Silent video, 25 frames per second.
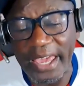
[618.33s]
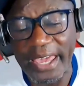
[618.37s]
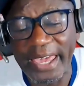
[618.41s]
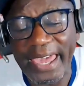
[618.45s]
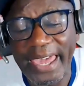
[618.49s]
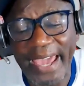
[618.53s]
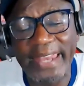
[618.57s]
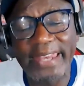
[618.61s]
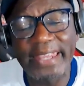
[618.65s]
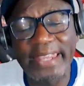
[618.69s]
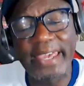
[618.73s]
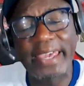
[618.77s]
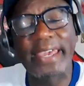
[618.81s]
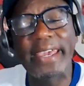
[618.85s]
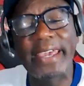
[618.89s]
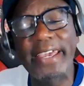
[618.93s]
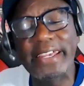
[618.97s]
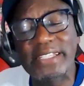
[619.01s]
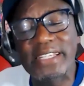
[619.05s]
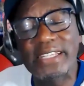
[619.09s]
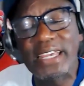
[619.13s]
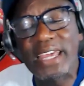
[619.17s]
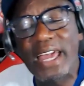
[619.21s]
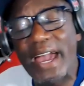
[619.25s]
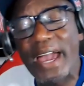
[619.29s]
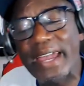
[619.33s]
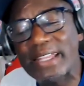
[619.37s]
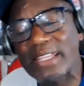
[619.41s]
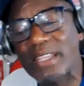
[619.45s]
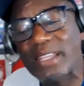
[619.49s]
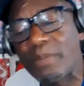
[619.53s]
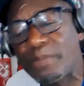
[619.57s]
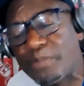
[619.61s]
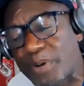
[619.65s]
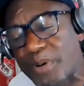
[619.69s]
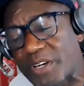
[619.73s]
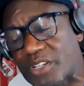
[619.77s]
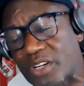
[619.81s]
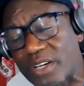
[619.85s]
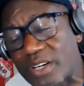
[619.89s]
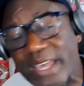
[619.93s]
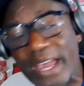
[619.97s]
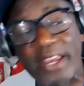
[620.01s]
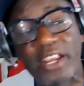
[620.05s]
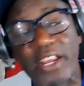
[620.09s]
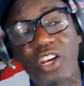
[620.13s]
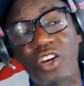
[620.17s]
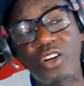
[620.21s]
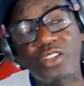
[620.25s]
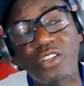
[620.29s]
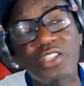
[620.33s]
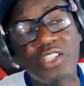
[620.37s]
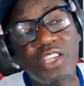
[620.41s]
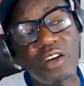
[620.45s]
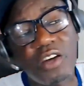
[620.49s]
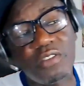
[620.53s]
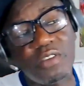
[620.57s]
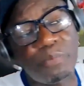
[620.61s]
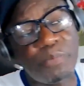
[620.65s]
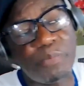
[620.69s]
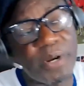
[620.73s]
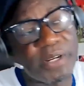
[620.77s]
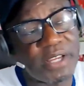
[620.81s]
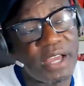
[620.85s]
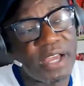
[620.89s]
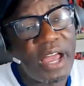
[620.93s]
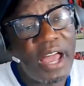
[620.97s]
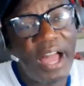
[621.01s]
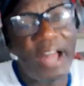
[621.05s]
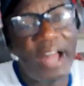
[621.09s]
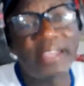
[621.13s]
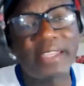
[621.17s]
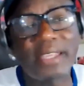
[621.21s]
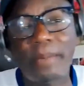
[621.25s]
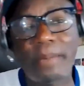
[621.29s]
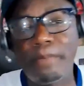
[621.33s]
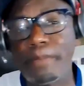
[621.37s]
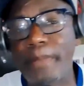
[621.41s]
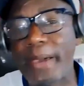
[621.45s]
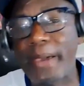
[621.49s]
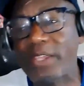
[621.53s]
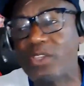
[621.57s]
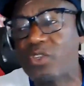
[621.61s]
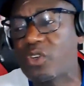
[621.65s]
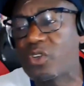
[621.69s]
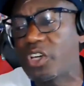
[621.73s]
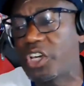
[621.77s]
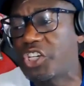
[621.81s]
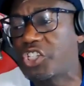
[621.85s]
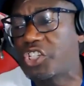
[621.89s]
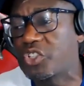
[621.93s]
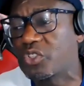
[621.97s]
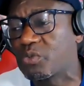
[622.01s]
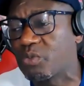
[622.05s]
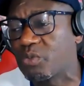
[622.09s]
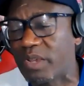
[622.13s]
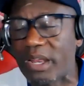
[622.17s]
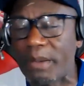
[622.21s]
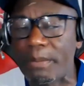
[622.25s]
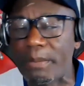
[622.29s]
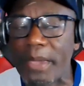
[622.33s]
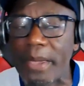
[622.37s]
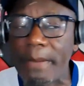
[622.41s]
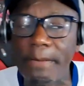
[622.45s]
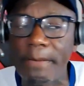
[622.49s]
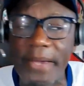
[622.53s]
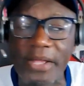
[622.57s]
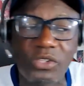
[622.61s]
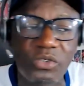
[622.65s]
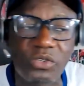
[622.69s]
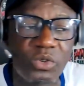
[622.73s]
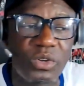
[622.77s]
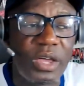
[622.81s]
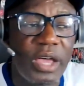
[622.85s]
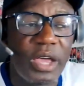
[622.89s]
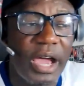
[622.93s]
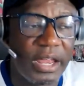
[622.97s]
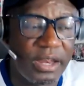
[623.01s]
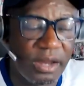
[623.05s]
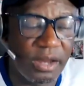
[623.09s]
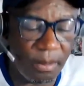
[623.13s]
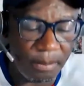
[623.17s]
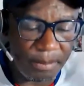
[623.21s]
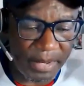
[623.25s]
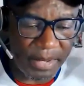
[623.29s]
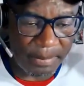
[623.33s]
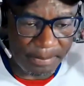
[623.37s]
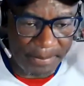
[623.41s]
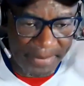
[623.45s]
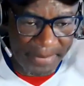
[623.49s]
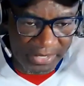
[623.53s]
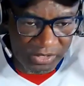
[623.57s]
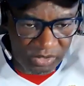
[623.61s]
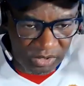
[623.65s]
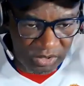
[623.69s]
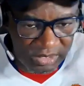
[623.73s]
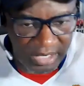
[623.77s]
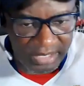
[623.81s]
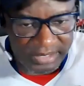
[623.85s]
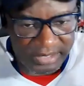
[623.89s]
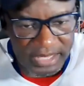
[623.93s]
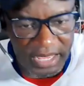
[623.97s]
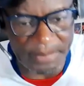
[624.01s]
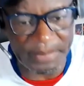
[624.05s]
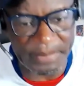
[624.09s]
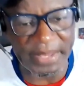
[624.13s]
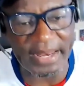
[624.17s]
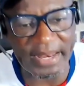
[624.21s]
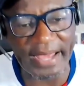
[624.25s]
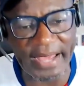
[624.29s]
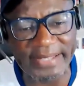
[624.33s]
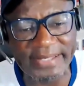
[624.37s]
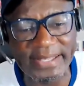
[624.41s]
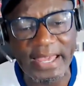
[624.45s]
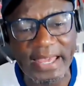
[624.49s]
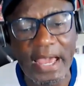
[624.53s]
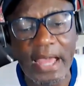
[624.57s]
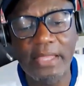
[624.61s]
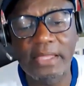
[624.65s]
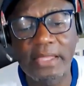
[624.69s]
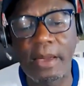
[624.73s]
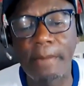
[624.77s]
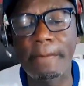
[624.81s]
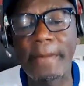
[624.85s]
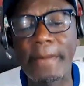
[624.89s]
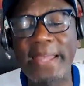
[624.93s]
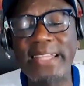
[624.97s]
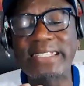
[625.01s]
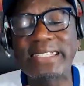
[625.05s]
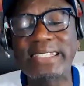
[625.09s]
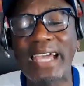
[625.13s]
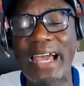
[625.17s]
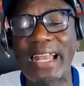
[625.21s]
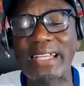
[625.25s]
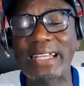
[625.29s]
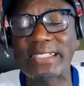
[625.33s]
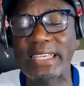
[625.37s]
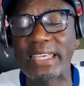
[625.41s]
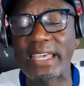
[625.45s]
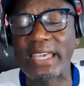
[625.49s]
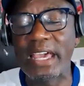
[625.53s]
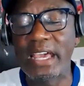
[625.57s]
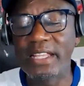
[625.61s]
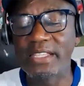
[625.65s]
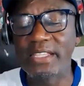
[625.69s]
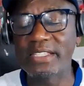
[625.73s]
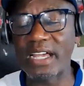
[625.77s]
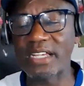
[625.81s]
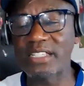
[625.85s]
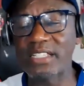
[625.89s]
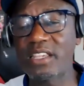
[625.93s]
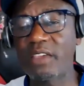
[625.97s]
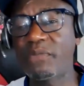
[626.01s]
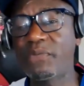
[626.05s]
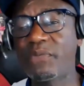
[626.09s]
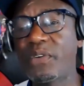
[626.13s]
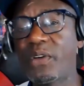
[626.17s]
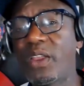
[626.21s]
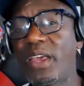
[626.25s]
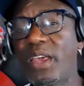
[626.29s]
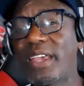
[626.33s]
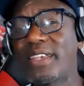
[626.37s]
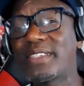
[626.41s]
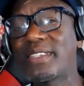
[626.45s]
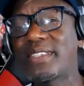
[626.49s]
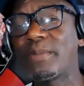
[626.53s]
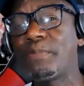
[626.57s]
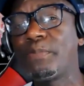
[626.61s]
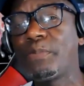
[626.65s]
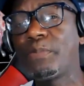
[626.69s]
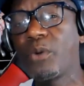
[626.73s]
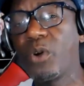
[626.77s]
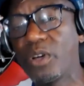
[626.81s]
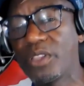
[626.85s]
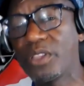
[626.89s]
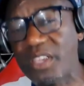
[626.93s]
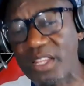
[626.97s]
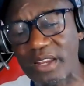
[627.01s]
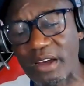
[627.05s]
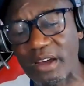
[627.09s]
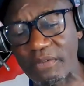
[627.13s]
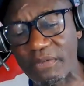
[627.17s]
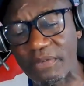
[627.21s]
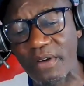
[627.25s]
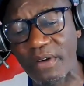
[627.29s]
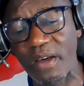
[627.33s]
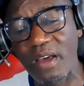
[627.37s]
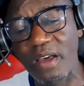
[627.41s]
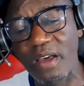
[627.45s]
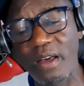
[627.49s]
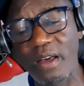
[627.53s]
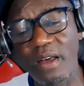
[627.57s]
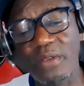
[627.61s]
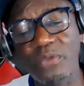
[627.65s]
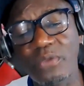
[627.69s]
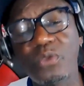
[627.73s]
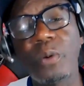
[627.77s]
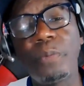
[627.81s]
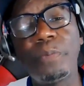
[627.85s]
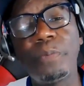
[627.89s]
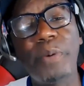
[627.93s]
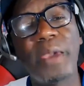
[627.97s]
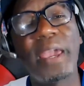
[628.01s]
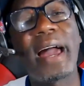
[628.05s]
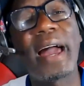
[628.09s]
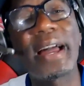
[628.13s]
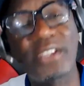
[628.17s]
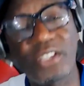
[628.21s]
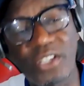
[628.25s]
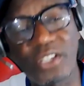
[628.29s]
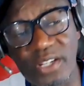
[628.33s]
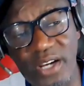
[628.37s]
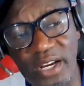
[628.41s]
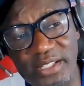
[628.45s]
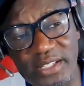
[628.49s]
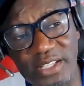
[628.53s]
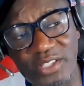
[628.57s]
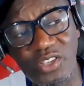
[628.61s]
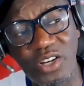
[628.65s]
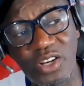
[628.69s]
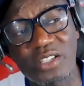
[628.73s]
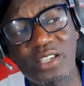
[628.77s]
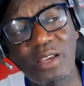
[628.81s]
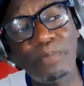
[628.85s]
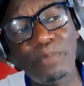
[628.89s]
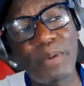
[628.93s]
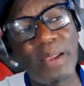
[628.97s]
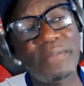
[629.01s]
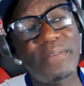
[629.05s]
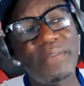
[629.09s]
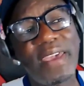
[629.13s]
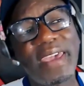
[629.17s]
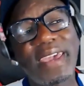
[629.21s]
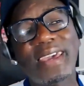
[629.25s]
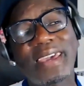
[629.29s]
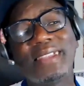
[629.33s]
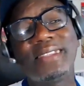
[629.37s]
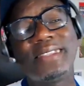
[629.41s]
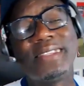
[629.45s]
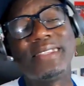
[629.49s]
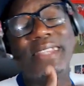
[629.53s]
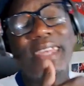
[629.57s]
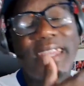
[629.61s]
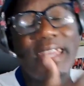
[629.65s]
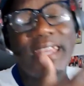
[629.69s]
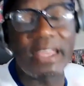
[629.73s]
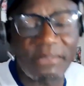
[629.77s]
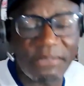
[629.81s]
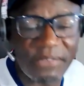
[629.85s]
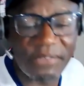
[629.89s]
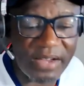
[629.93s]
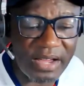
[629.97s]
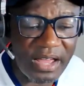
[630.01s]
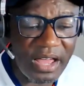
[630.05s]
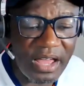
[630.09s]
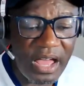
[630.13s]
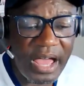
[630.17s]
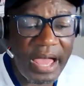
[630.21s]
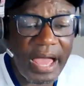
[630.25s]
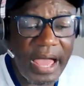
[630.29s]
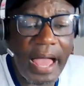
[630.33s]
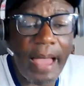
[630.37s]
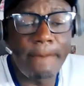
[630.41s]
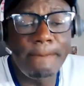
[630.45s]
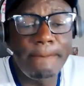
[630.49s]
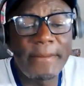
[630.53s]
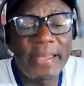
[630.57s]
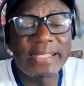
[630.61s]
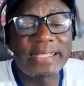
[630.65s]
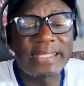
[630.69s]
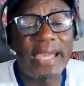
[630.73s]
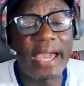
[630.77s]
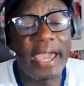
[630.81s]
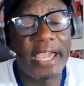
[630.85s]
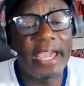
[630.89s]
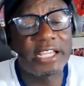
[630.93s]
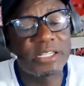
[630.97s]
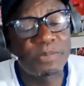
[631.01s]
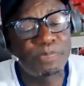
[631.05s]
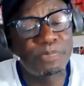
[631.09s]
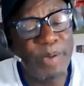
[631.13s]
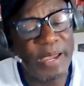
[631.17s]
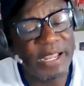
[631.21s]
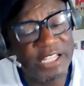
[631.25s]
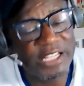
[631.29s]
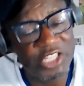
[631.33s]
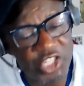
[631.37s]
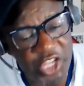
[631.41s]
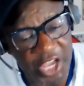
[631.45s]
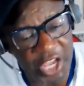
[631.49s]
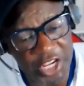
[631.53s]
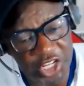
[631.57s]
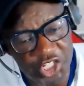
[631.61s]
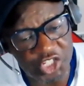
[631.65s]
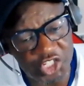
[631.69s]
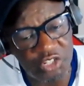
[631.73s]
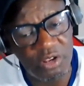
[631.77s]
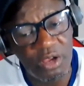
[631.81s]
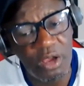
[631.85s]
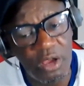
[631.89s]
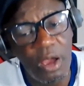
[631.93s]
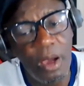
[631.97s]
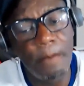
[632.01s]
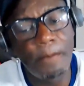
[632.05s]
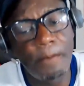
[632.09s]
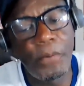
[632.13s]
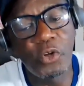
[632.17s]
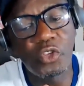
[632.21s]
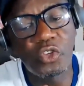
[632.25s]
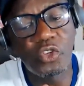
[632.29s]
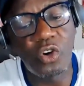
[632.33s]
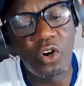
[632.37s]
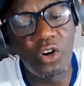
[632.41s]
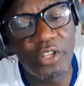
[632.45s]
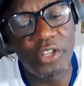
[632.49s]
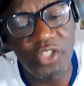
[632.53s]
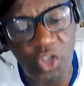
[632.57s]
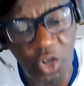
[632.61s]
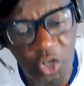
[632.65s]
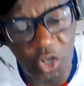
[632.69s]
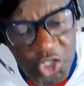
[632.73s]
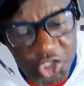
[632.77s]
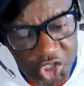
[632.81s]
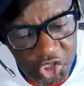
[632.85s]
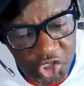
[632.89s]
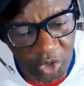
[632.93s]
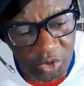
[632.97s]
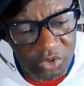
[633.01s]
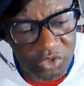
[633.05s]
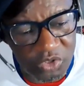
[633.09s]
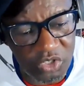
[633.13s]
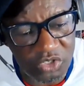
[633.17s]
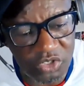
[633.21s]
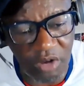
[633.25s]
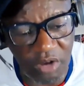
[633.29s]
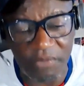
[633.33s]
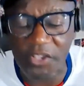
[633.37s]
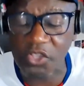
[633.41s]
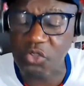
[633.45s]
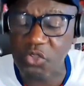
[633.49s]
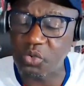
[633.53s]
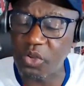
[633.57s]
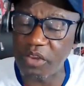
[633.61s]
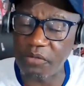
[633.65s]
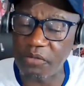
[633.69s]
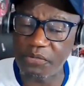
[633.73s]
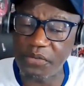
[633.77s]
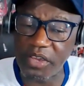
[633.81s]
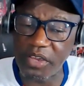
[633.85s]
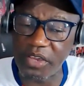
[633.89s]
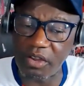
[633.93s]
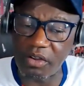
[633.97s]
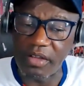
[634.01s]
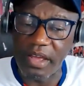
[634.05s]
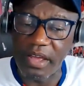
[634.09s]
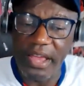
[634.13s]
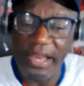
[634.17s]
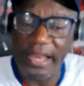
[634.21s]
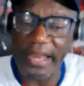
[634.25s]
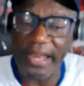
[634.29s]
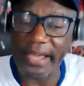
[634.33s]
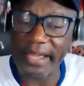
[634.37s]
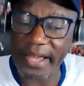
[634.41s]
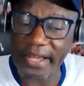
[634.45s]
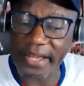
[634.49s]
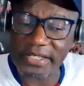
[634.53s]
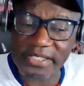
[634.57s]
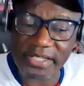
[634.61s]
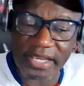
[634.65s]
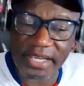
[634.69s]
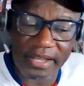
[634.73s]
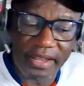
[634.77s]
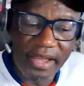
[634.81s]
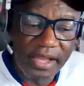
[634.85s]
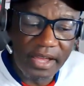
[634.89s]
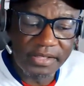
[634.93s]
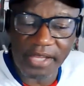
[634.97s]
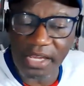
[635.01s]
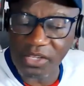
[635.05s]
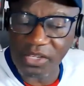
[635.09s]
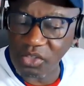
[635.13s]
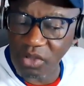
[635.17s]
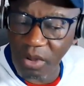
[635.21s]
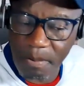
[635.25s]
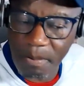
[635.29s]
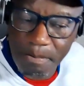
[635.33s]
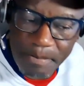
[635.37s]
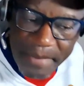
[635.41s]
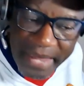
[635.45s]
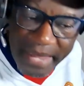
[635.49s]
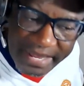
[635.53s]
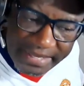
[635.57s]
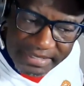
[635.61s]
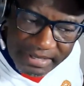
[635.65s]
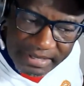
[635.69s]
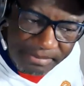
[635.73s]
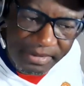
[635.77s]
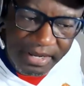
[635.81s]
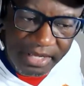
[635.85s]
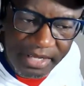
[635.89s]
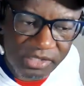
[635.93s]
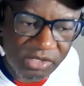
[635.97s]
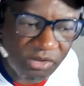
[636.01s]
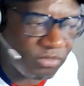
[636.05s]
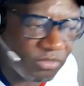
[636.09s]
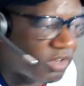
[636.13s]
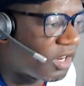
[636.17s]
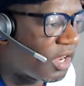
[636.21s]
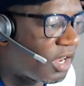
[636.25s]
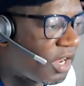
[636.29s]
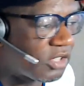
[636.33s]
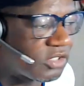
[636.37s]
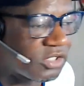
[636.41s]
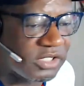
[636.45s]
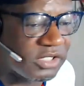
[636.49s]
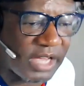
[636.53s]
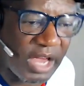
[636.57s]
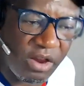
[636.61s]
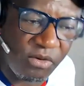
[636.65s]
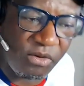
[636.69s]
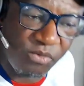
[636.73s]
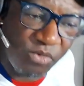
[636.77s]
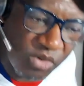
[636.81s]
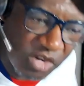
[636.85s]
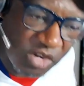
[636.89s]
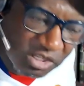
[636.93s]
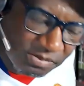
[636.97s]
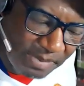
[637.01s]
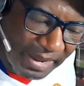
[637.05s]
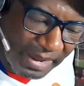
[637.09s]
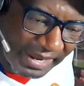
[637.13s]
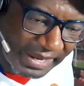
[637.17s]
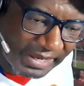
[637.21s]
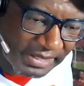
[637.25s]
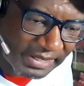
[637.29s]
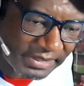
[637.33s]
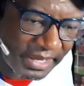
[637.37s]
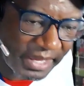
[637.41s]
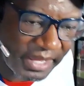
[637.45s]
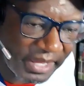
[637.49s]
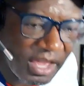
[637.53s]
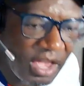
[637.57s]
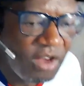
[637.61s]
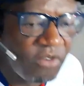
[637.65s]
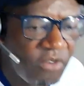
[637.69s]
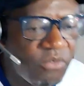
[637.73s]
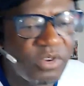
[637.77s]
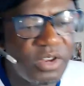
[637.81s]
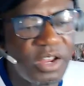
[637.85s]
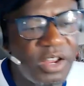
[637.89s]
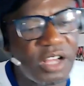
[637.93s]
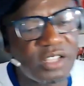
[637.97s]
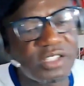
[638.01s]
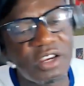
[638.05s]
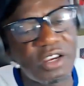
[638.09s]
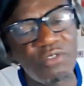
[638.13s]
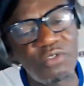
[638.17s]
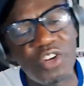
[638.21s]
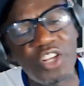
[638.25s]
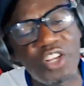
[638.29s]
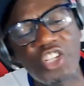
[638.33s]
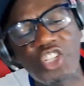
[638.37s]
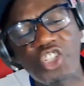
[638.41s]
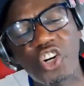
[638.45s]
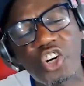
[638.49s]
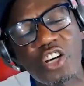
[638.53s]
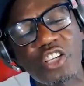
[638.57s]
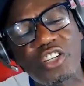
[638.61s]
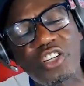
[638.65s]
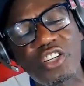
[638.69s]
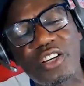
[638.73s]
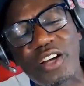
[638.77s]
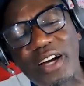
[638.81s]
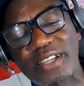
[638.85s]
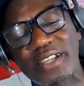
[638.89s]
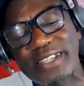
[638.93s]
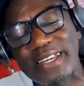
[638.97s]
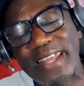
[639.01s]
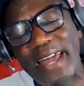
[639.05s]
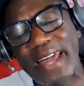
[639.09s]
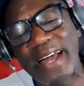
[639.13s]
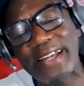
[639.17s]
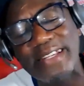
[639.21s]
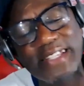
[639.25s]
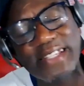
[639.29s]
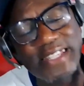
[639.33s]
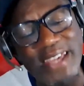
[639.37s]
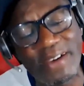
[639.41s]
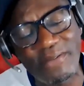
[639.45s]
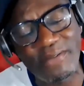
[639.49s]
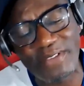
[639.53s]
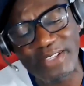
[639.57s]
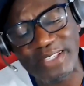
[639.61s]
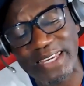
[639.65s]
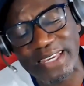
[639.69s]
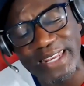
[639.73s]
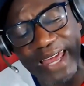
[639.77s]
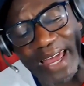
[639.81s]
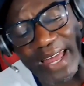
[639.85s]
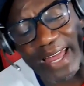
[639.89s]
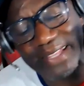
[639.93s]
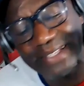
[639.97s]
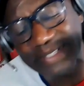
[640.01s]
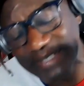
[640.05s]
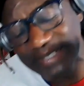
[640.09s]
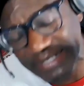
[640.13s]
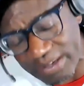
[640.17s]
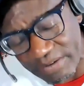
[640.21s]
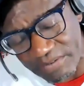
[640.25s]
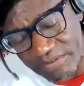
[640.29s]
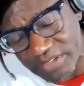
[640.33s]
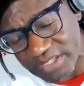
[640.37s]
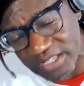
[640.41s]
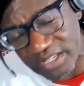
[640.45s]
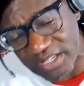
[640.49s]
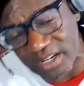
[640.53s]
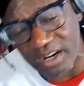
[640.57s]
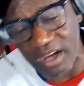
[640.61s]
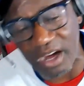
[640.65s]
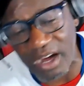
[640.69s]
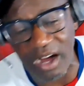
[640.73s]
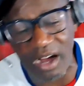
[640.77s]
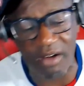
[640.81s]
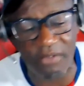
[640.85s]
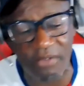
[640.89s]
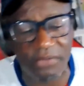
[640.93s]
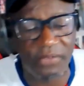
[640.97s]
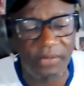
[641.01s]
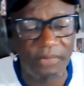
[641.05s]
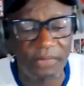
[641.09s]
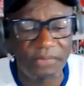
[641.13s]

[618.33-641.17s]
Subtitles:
Is he handling pressure? Can he not deal with pressure? Are there mental issues? When I mean mental, I don't mean mental like that. I mean like the mentality. Does he feel he's good enough to be at United? Does he believe he can deliver and meet the expectation put on those shoulders of a 23-year-old? Like I say, they don't make them like the Ronaldos and Rooney's back in the day. Ronaldo and Rooney joined United at 17 and 17 and a half.